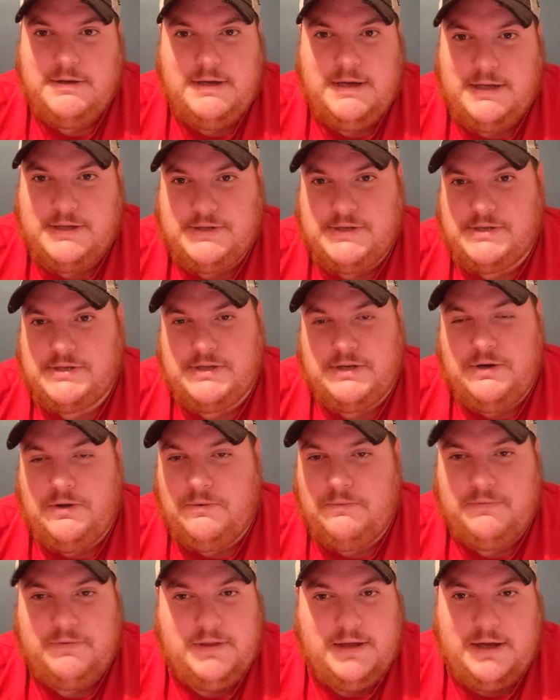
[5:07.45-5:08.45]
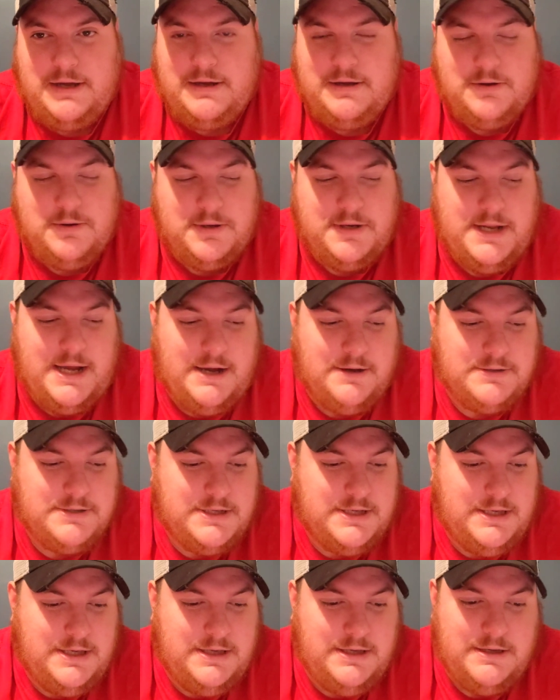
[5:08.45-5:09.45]
It's just a known thing.
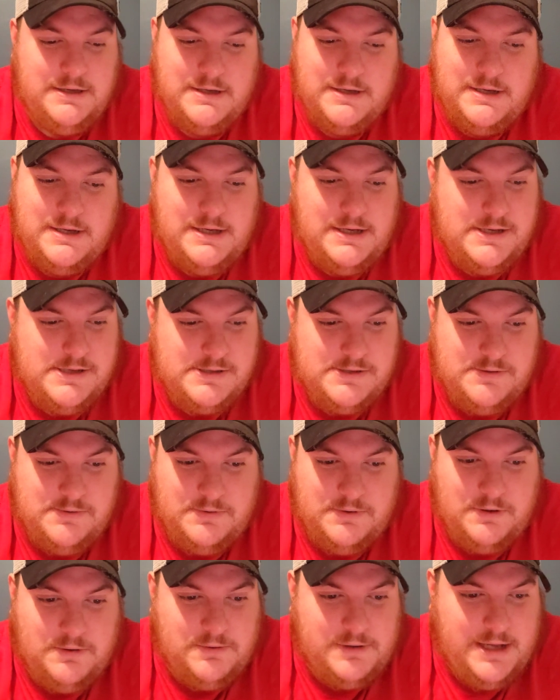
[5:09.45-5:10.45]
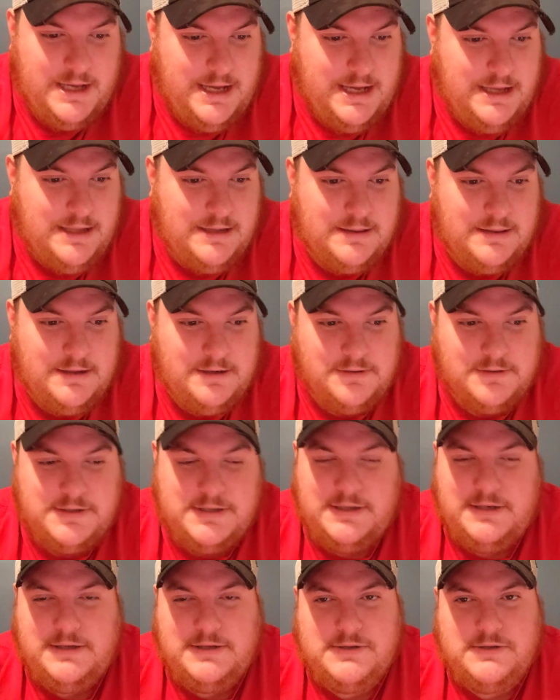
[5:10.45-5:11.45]
Kutowski is doing okay.
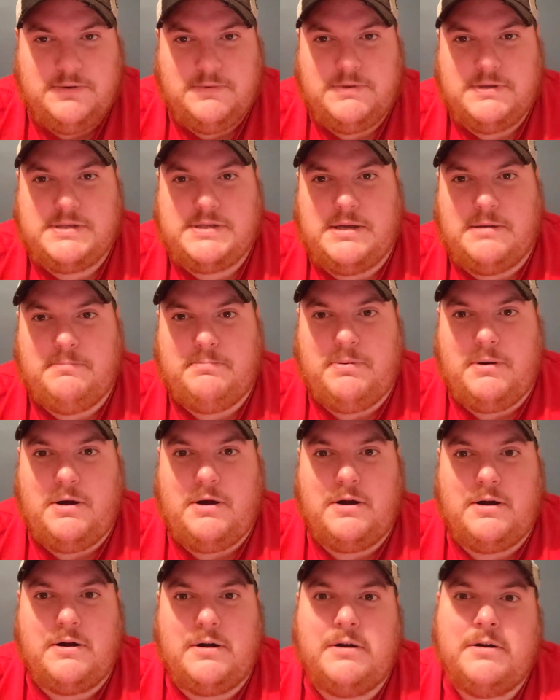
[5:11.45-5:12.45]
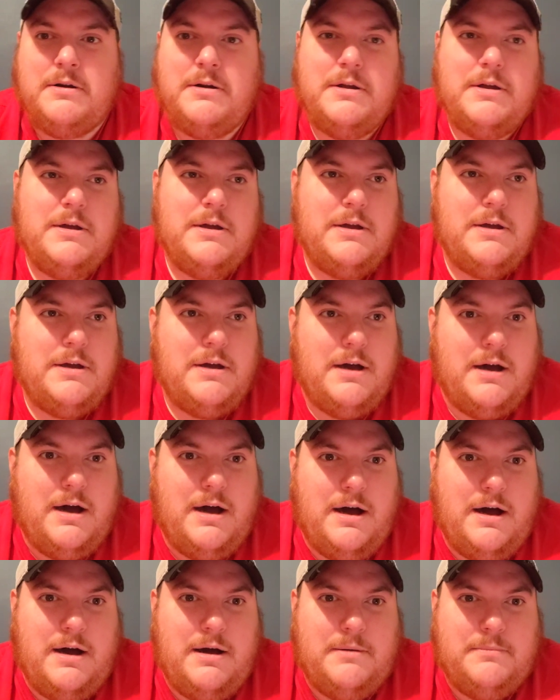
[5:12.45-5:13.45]
Littleton is doing subpar.
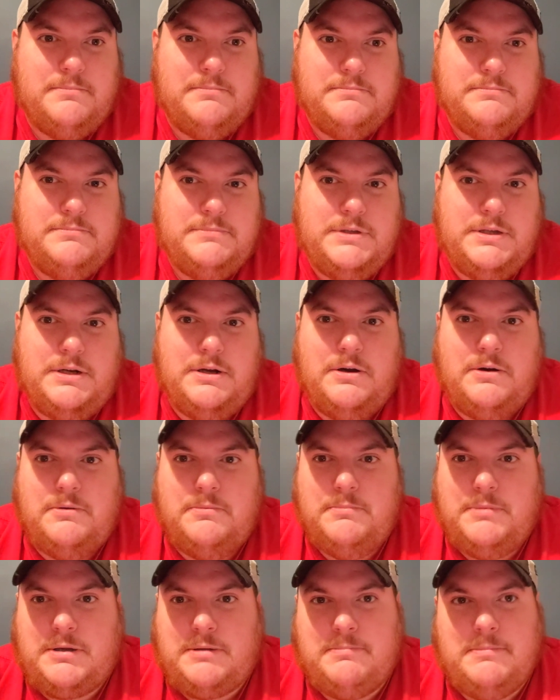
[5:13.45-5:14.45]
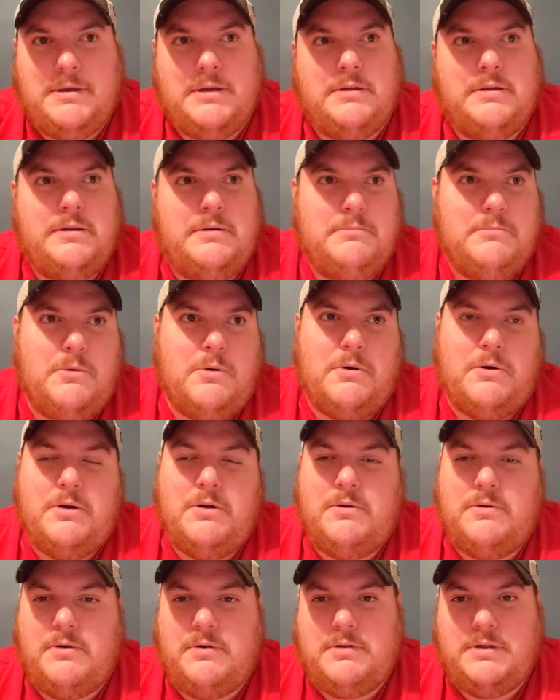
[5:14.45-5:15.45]
You know, McMillan,
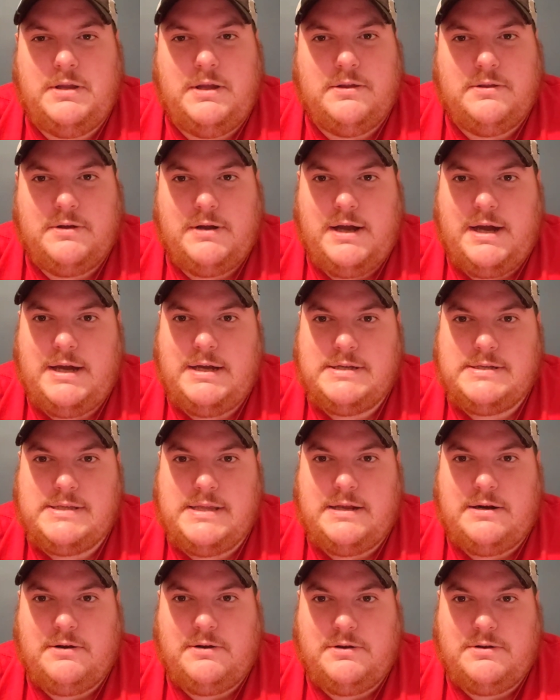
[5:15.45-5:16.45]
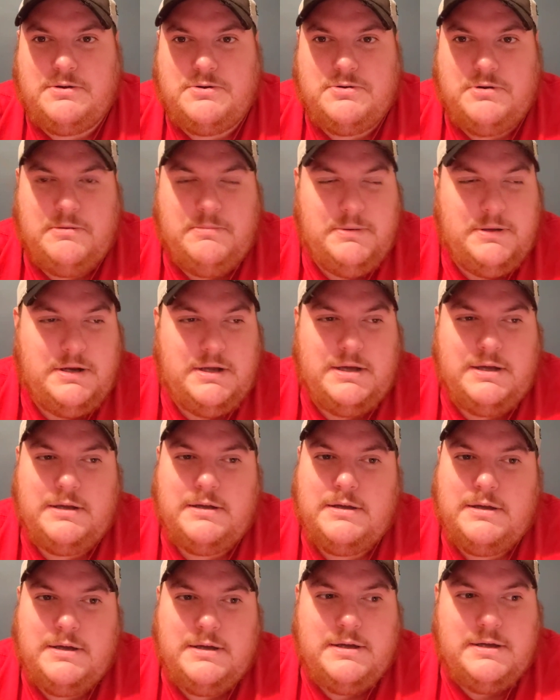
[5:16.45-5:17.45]
Morrow, all the other guys that are
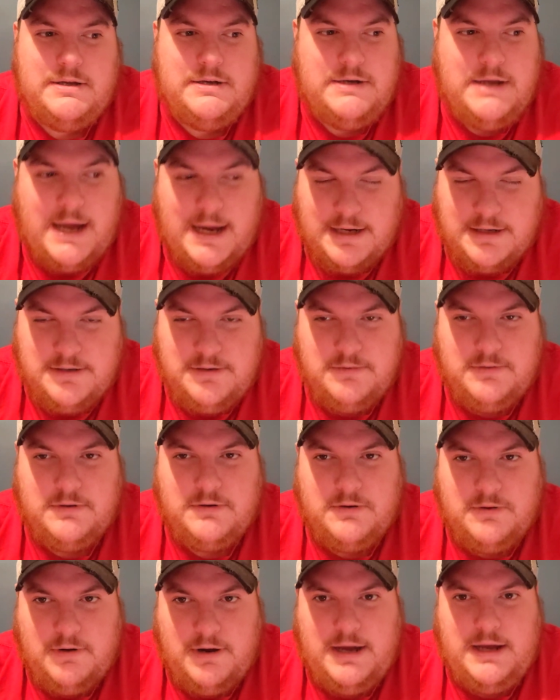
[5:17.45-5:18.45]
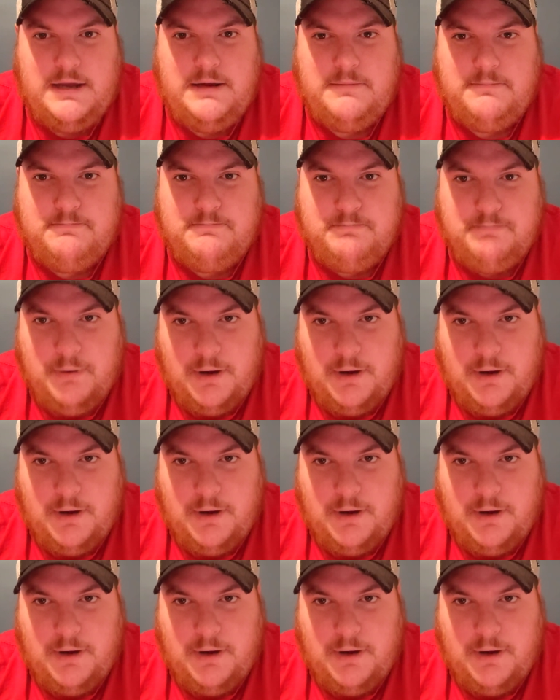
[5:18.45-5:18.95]
contributing, not doing great.